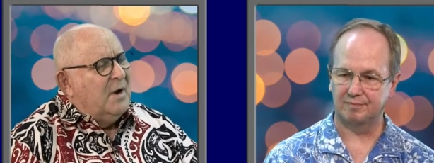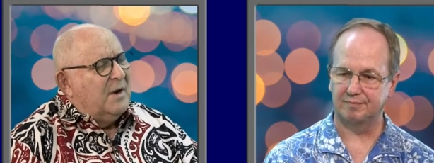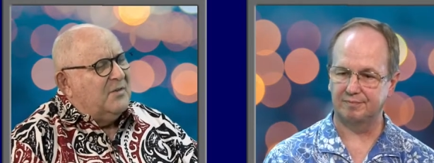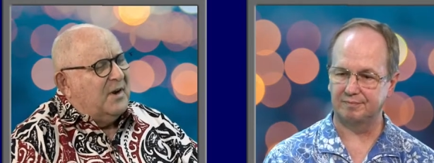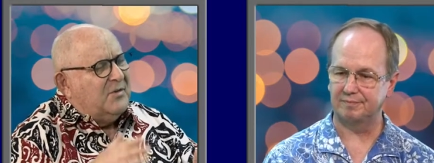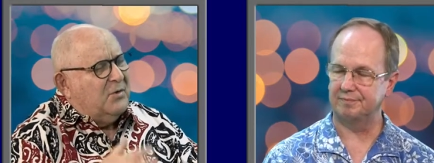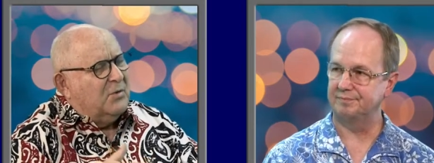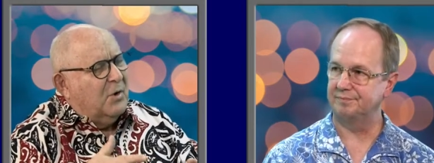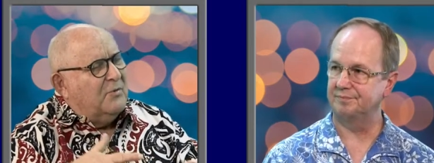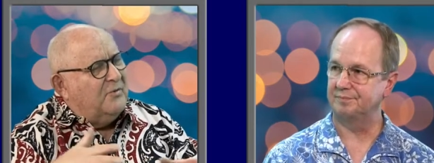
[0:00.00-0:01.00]
Speaker 1: It's as you
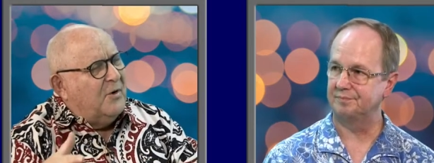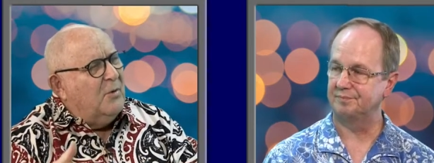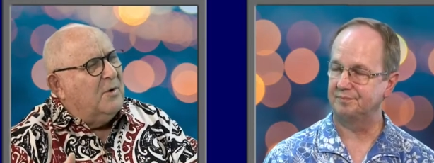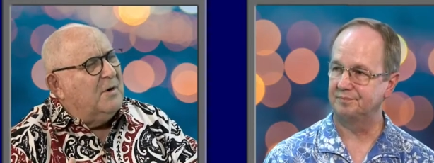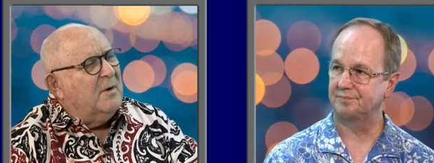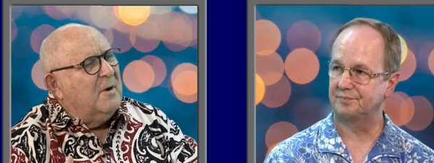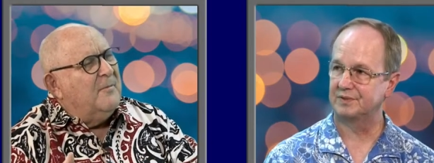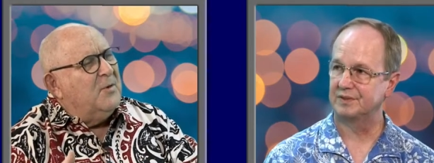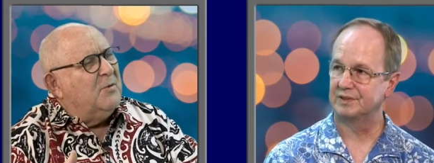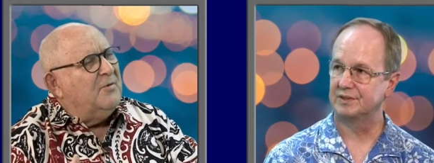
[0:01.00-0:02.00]
go forward,
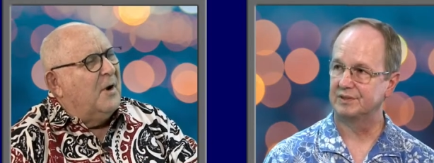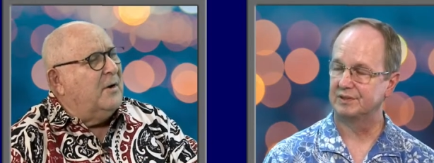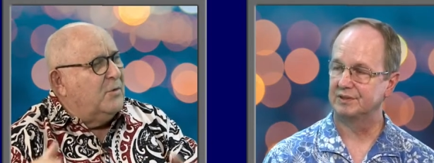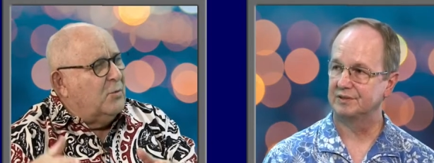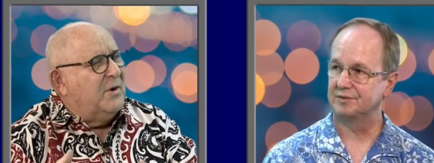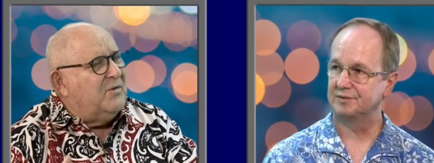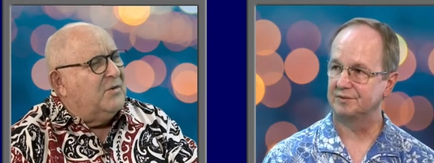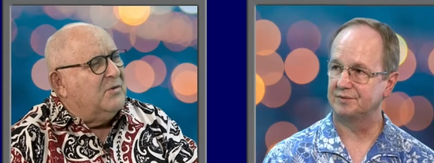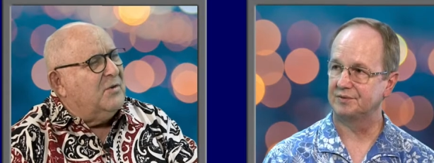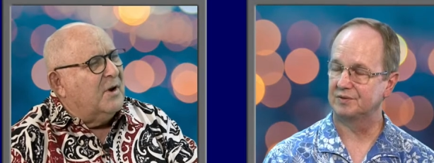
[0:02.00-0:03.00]
you find new
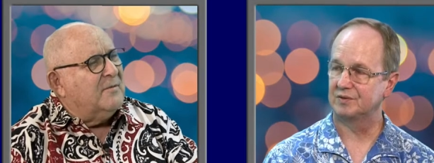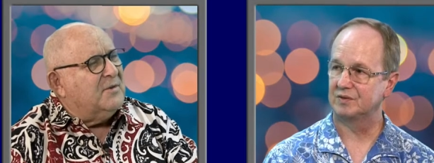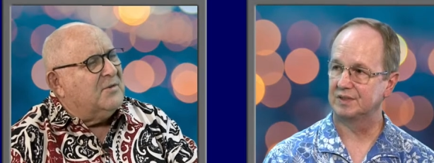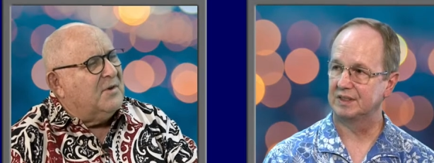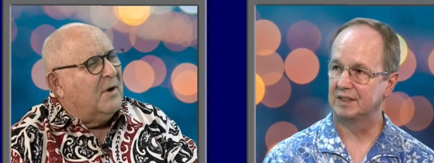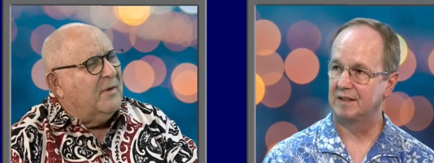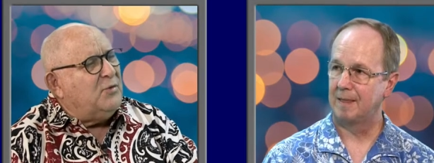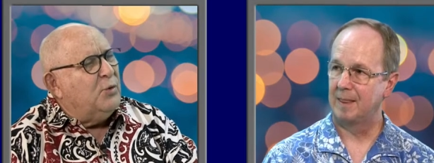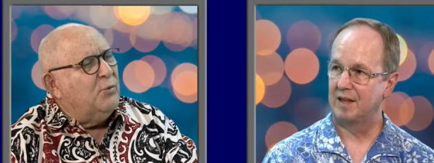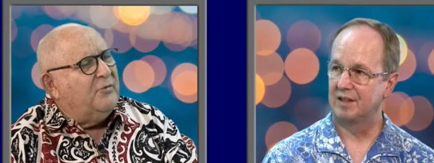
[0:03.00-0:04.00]
issues you have to solve.
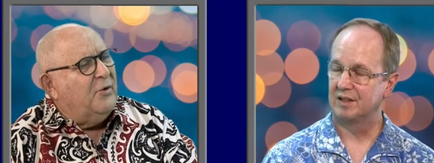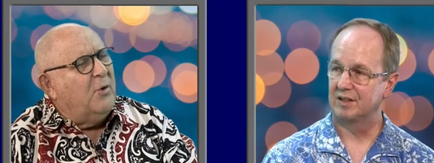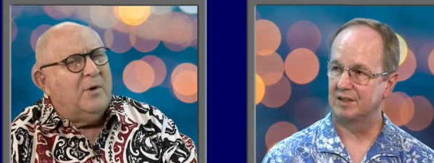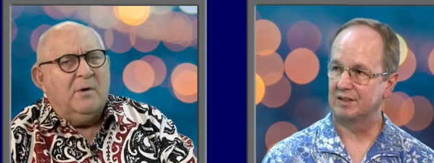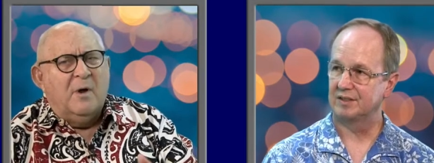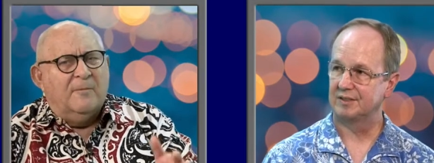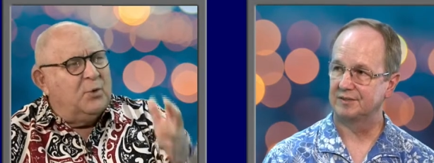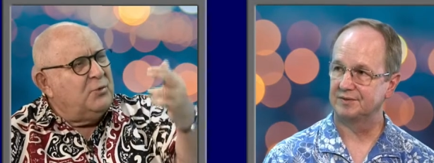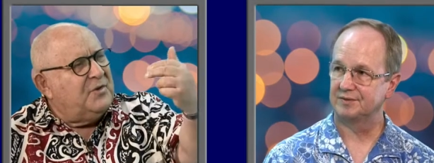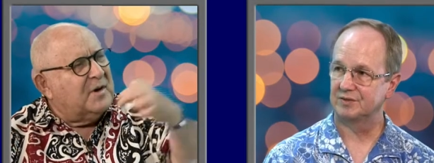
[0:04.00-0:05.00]
As you go forward,
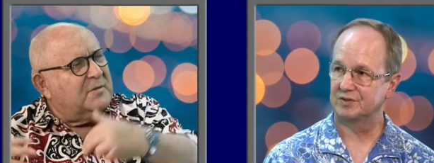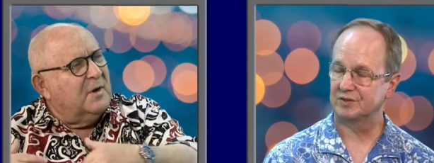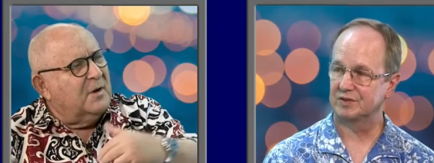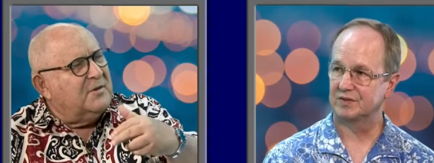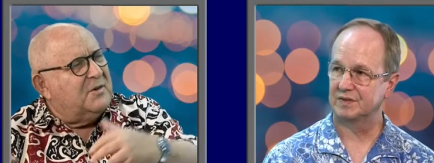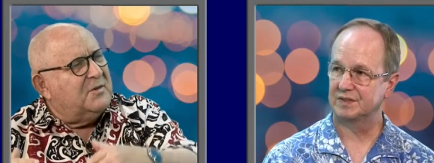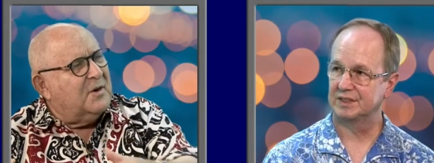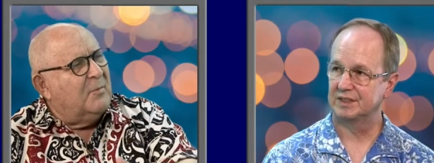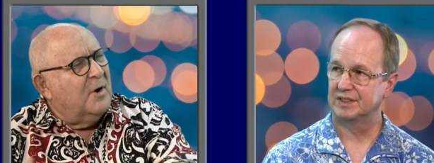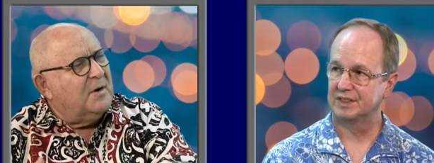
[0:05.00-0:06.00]
new technologies
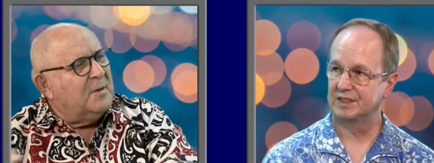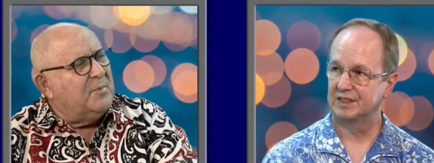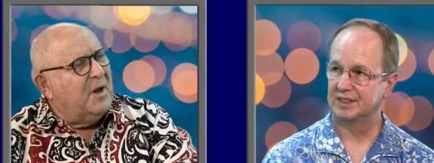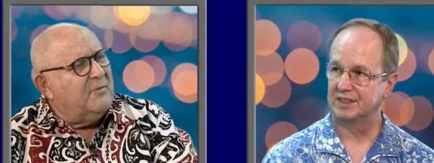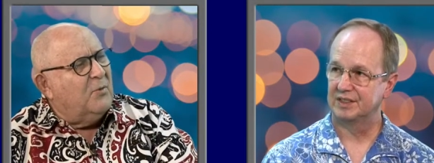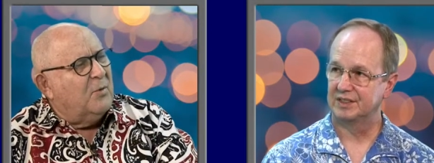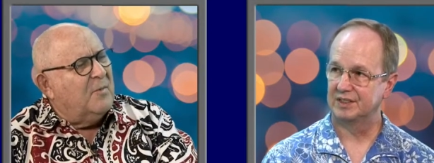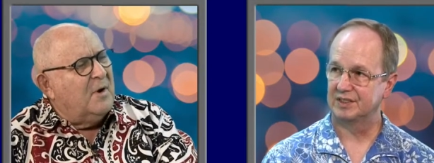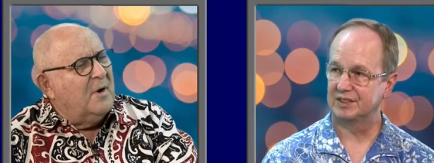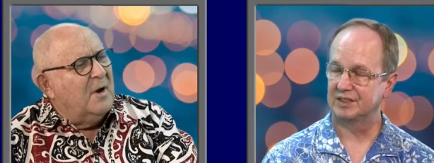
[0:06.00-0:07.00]
come onto the platform
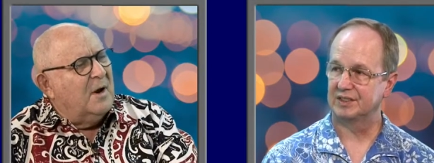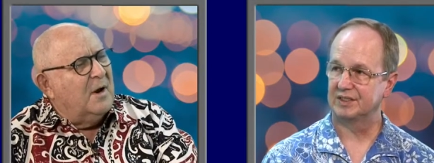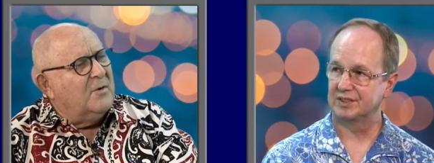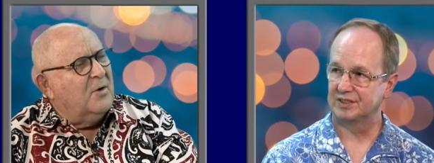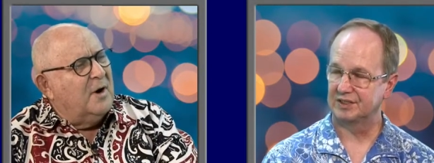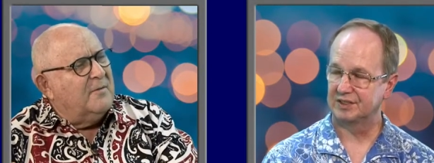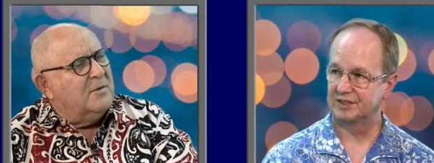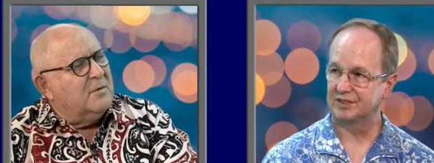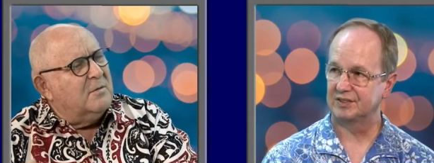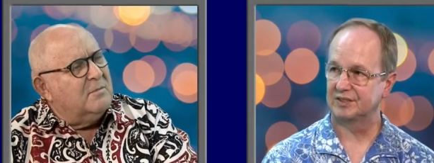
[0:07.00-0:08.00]
and you have
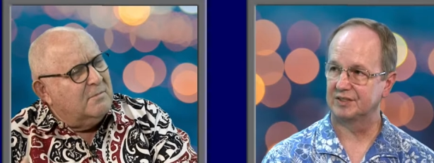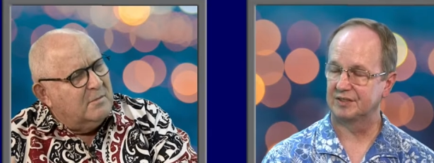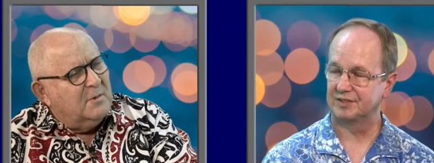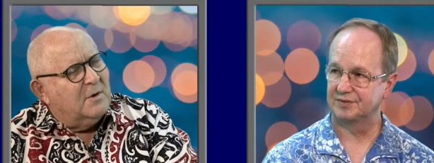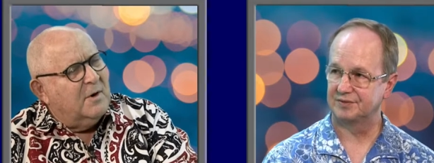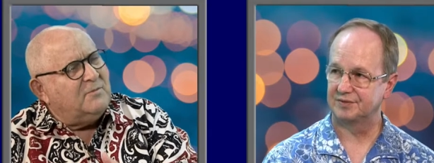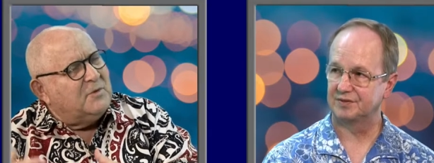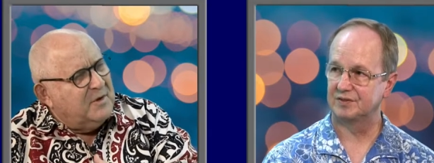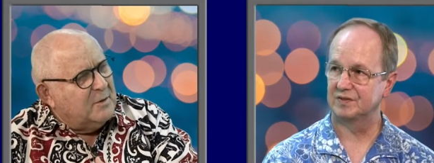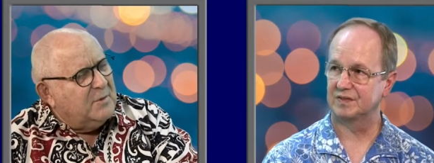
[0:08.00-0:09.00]
to you know have to
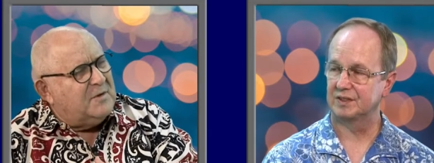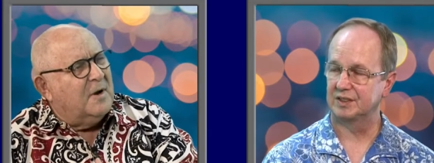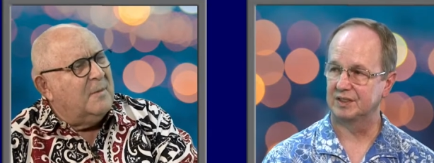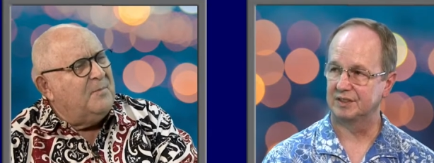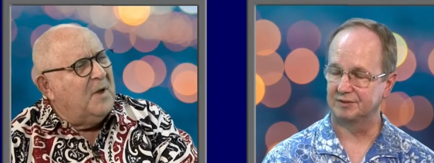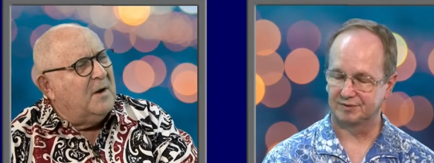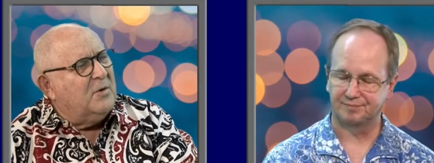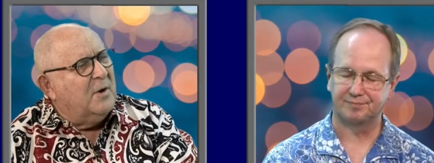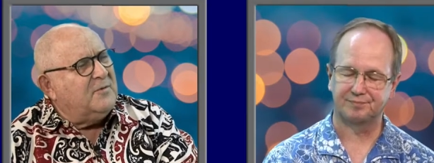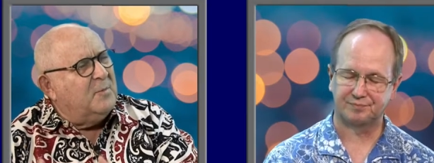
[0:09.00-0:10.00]
deal with them and
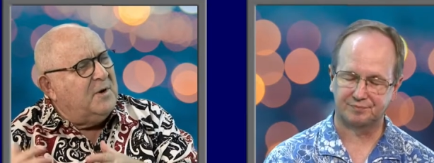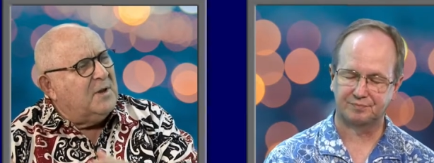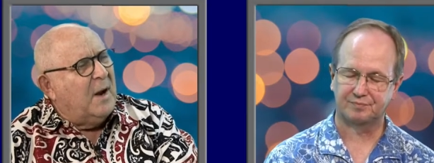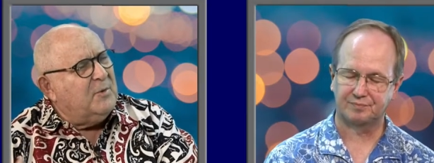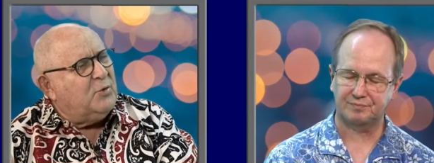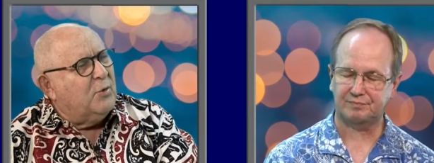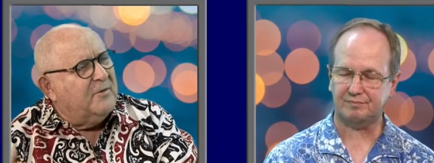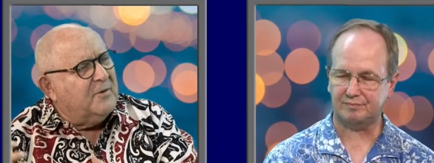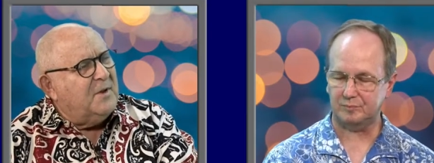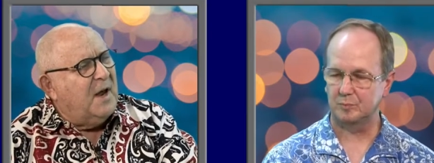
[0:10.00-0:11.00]
you have to be a laboratory
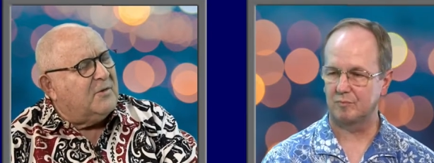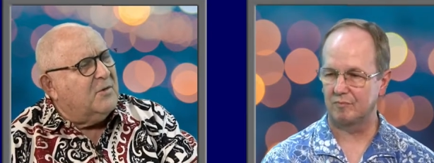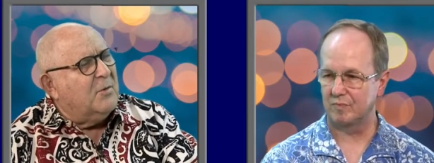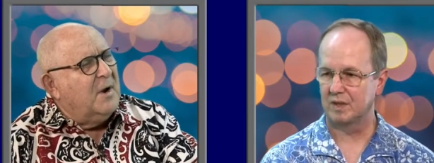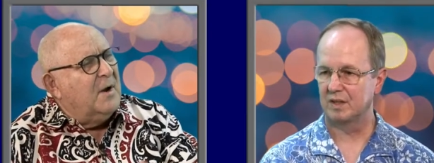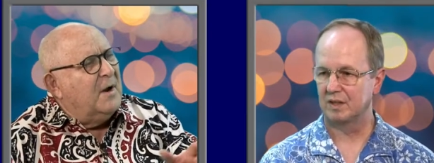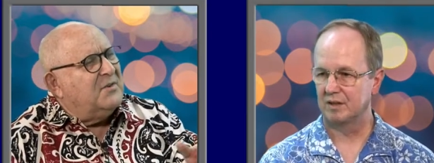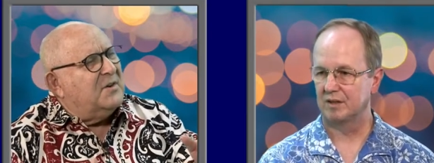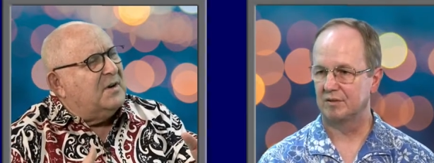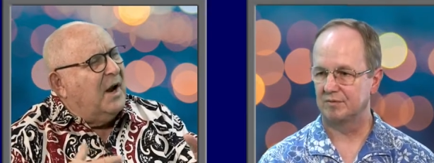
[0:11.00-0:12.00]
for that so it's
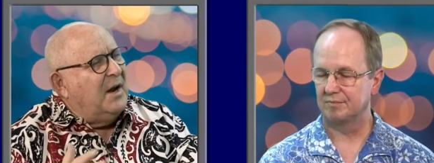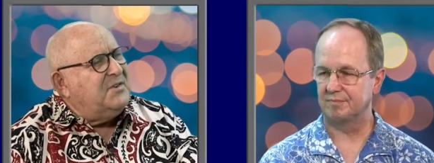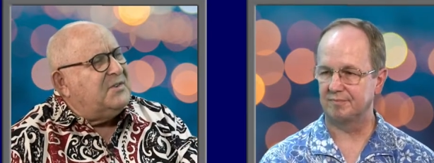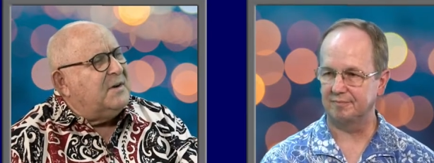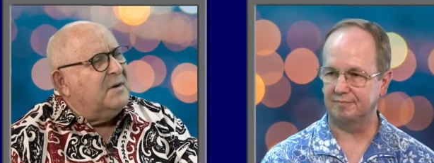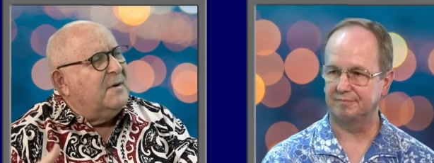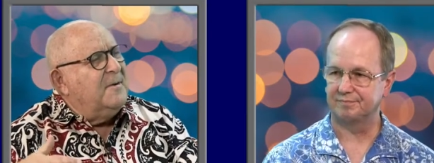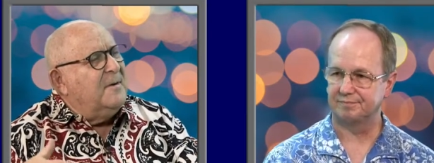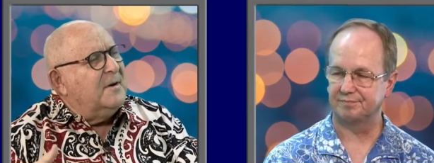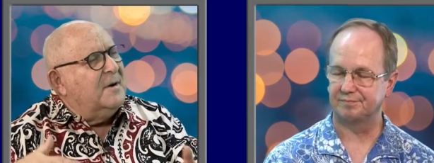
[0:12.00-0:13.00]
a constant
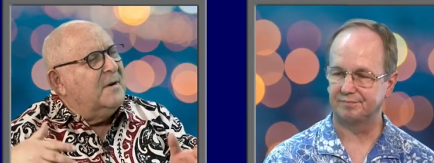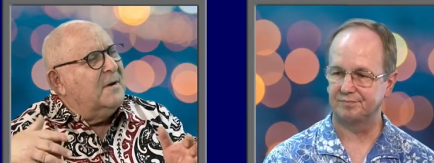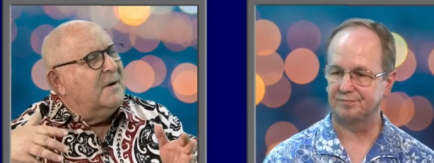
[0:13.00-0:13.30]
uh,